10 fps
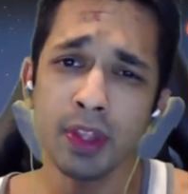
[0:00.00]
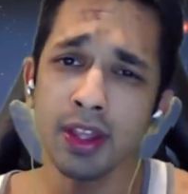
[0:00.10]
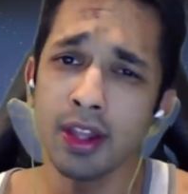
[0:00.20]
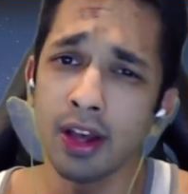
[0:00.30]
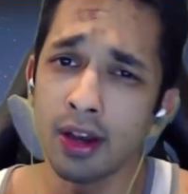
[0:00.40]

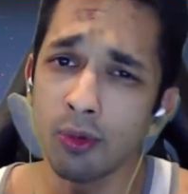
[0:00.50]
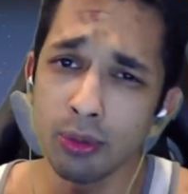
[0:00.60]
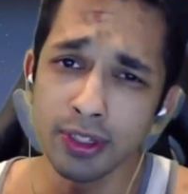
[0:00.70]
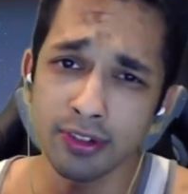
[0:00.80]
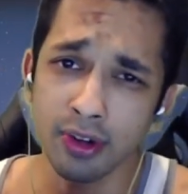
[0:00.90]
We'll be
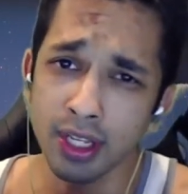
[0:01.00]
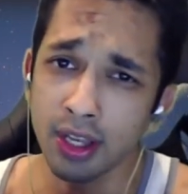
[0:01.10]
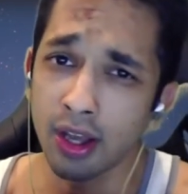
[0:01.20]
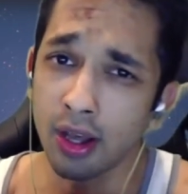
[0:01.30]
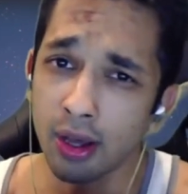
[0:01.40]
starting
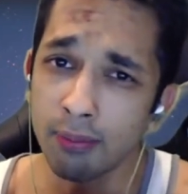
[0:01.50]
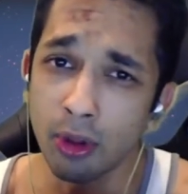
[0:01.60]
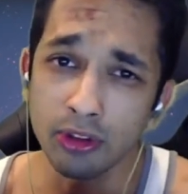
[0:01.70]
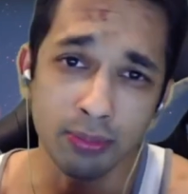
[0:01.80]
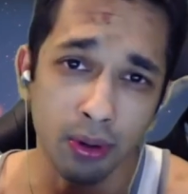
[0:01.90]
a
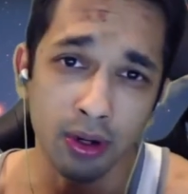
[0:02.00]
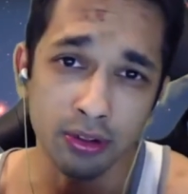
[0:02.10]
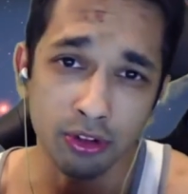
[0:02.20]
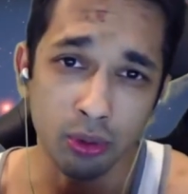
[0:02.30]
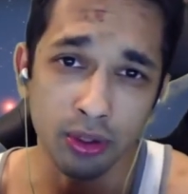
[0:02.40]
multi-part
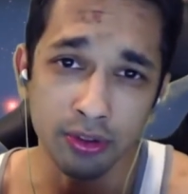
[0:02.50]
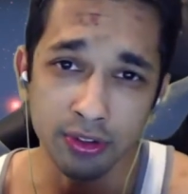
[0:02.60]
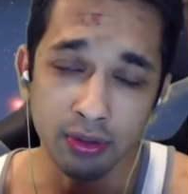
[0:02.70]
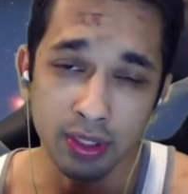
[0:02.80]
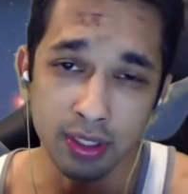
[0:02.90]
tutorial
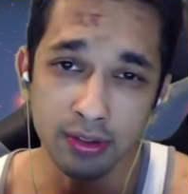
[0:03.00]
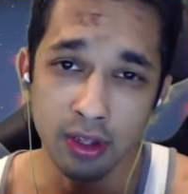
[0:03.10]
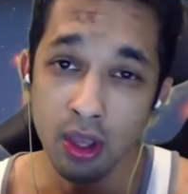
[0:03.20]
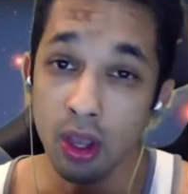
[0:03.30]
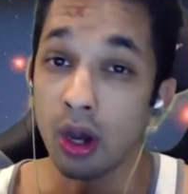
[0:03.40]
series
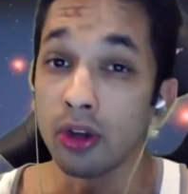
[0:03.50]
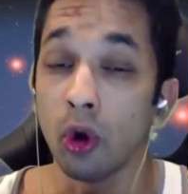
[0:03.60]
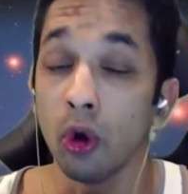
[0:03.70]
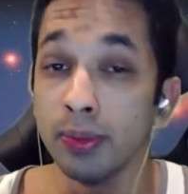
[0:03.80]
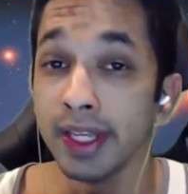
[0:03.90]
on
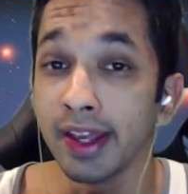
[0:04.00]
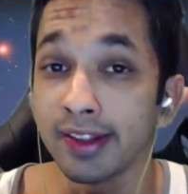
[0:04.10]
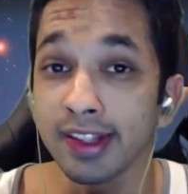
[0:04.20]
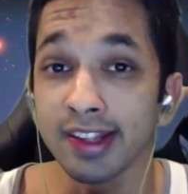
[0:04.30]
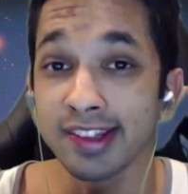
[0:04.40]
OBS
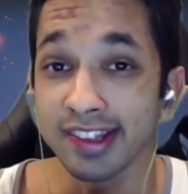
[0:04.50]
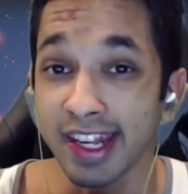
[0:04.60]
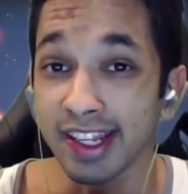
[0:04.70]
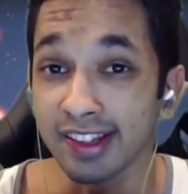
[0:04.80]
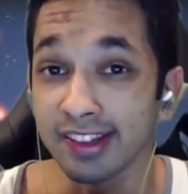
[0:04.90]

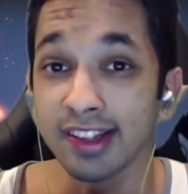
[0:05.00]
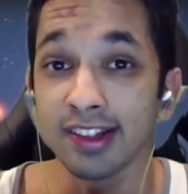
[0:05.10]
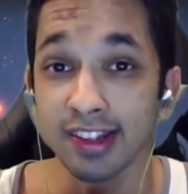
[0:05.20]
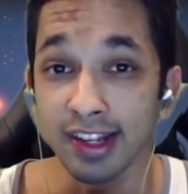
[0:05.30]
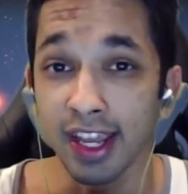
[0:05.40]
settings
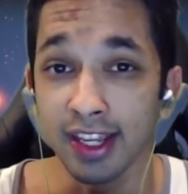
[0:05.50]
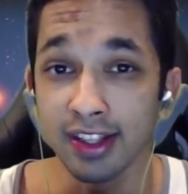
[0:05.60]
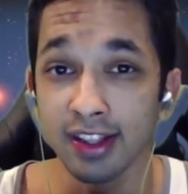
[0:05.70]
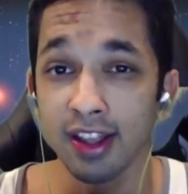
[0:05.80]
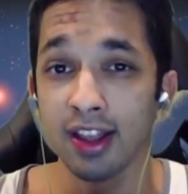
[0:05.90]
today.
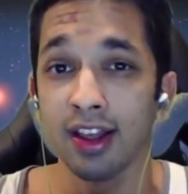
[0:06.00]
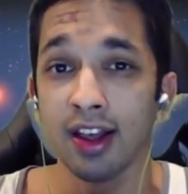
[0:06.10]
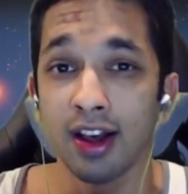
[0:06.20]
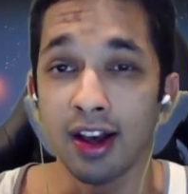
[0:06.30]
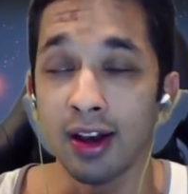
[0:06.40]

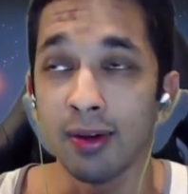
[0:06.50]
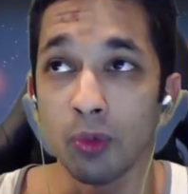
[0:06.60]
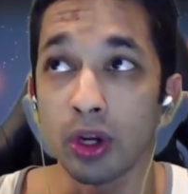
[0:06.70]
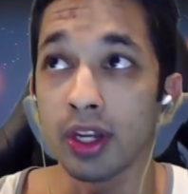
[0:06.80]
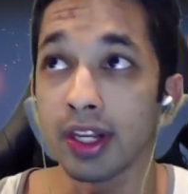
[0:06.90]
We're
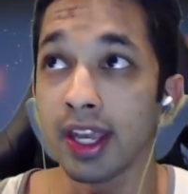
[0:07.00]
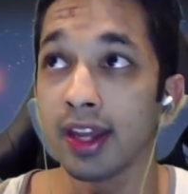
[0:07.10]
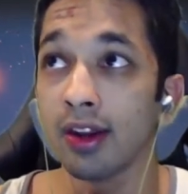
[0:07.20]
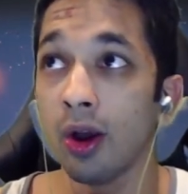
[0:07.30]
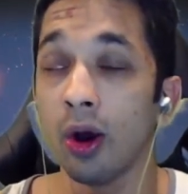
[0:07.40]
going to get
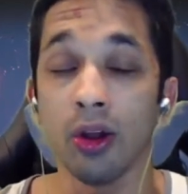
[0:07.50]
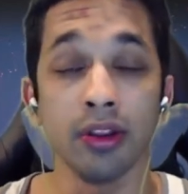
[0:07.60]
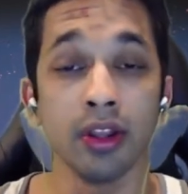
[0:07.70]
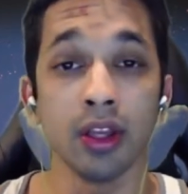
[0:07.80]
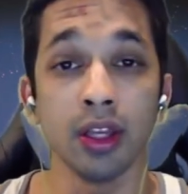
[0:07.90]
all
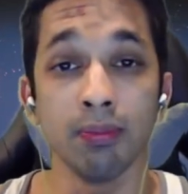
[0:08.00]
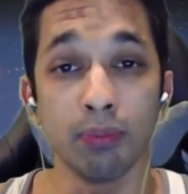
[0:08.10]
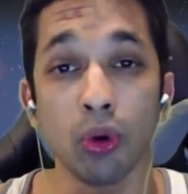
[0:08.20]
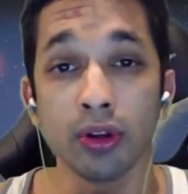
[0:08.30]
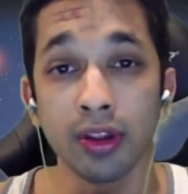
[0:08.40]
the
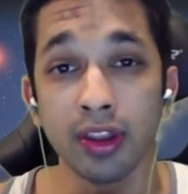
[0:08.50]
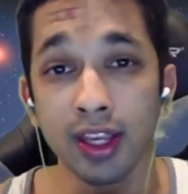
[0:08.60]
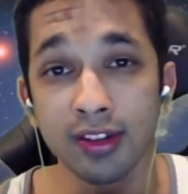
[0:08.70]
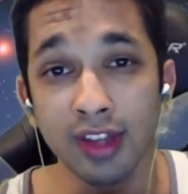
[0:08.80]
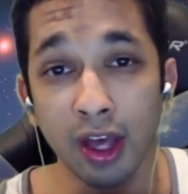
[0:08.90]
important
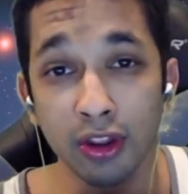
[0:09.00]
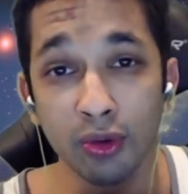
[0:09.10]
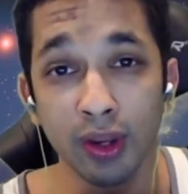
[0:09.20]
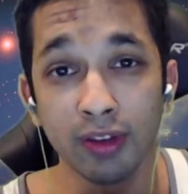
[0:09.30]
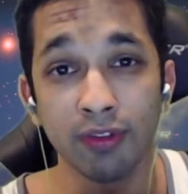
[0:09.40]
things out of the
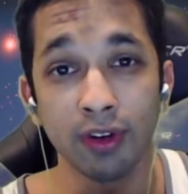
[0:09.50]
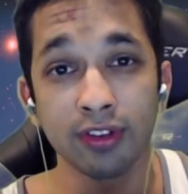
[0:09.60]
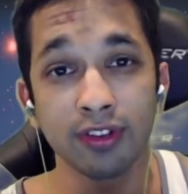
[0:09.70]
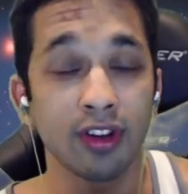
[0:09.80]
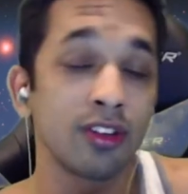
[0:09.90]
way
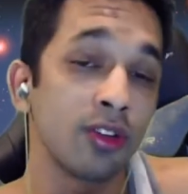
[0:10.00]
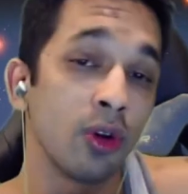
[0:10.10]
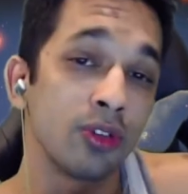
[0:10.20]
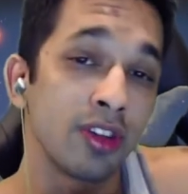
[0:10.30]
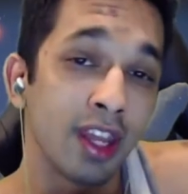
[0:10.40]
first, so
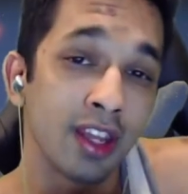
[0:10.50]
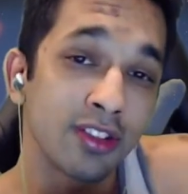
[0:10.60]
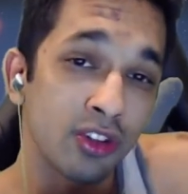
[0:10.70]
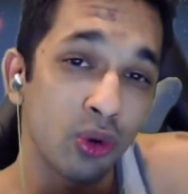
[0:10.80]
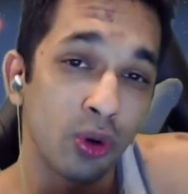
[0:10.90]
today's
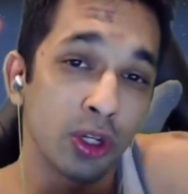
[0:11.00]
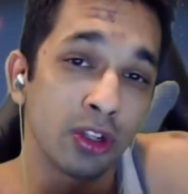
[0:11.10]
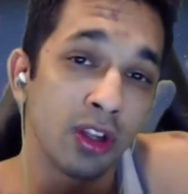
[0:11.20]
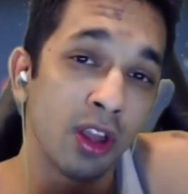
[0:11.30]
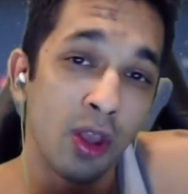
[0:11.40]
tutorial
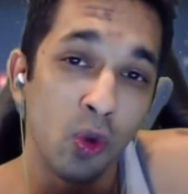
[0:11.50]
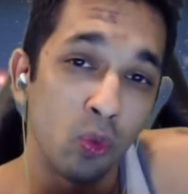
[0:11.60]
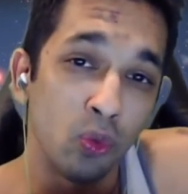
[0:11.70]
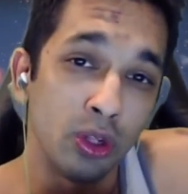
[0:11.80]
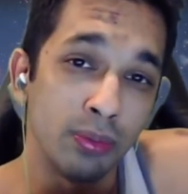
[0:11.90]

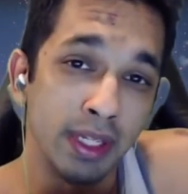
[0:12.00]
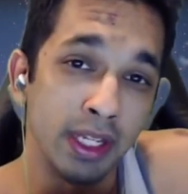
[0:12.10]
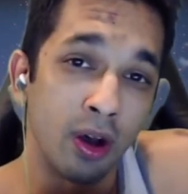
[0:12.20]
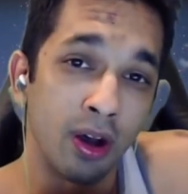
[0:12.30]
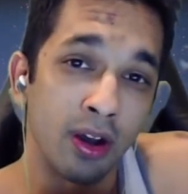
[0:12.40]
will be
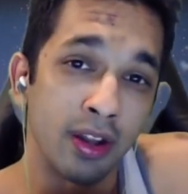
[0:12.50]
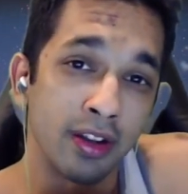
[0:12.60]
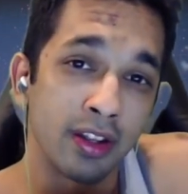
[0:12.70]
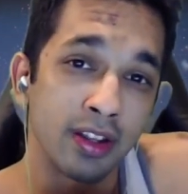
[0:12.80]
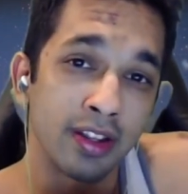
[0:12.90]
on
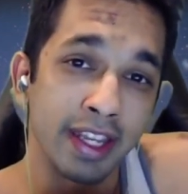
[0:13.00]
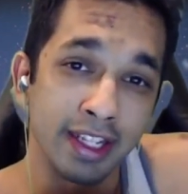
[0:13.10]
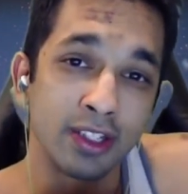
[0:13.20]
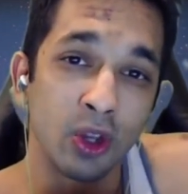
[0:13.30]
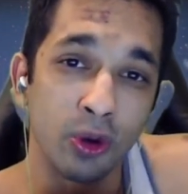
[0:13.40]

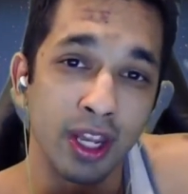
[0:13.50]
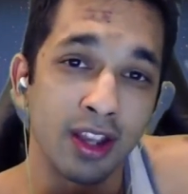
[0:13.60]
encoding.